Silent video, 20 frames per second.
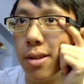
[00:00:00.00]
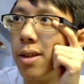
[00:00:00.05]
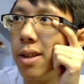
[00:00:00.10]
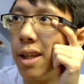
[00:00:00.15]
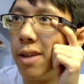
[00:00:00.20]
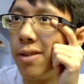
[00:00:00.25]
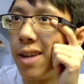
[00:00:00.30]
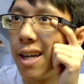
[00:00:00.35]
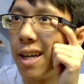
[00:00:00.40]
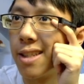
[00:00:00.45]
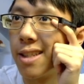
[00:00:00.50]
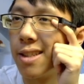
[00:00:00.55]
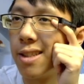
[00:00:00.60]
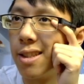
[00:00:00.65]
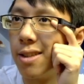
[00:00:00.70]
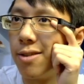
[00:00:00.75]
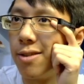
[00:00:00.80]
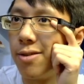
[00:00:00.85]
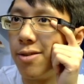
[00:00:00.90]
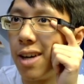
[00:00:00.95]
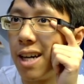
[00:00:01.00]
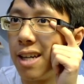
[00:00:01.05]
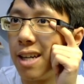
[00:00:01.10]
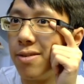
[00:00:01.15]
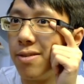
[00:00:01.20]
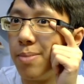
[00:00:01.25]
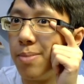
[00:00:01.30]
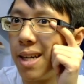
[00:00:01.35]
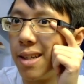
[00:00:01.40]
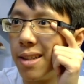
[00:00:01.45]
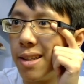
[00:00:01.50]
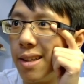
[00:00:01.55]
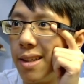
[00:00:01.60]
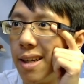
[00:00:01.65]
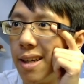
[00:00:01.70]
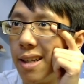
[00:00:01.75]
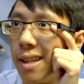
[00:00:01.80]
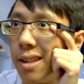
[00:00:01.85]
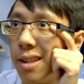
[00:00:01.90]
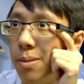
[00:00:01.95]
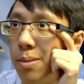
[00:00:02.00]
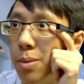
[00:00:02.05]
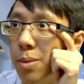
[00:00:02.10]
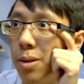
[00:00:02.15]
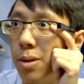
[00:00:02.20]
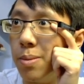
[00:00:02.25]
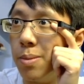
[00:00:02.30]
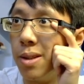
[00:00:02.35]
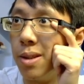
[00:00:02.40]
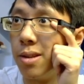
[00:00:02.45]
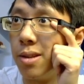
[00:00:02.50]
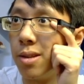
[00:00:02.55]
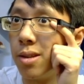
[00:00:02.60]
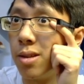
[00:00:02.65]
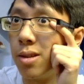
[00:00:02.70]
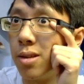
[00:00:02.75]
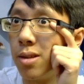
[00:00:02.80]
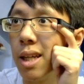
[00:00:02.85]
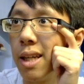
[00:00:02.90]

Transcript: They have access to 5 mana at the moment.